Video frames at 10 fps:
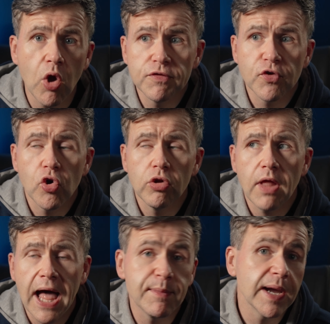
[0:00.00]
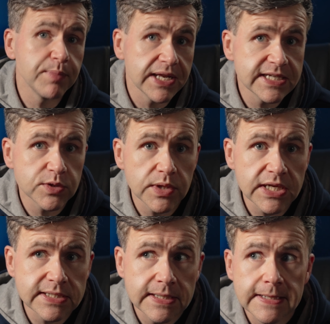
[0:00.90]
overall, am I pleased with
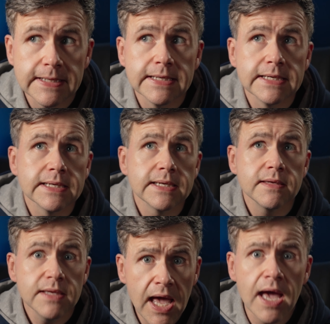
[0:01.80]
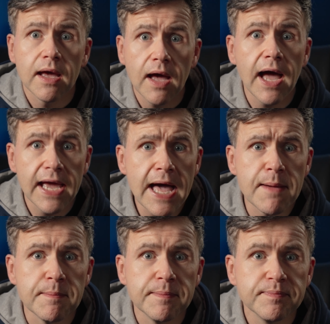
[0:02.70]
it? Yeah, I
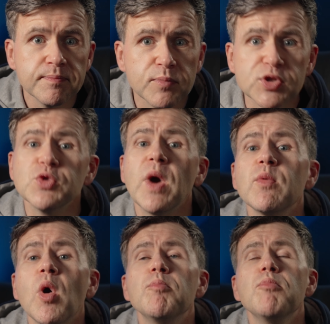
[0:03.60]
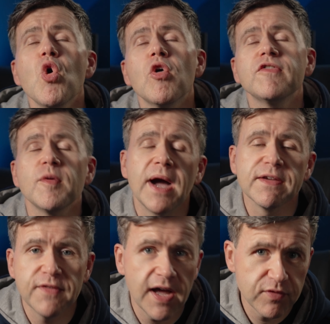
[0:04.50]
am. But do I want more for
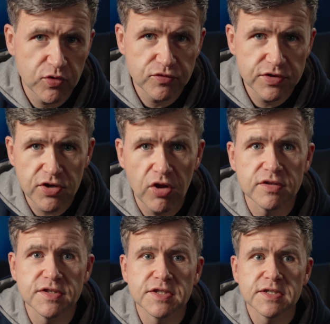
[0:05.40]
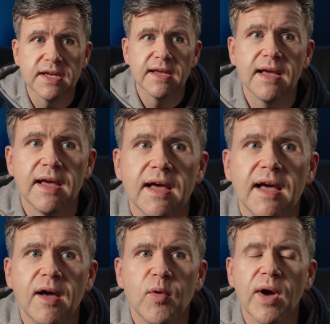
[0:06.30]
my $500?
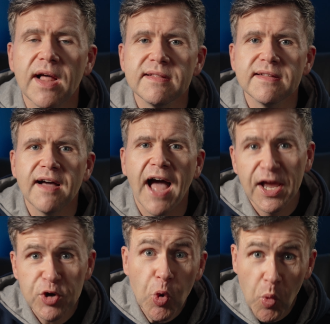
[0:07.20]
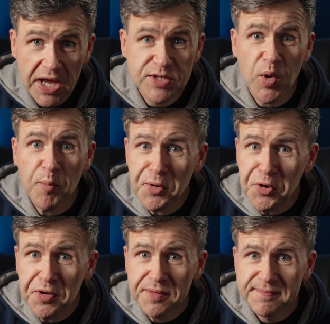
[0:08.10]
Well, I always want more.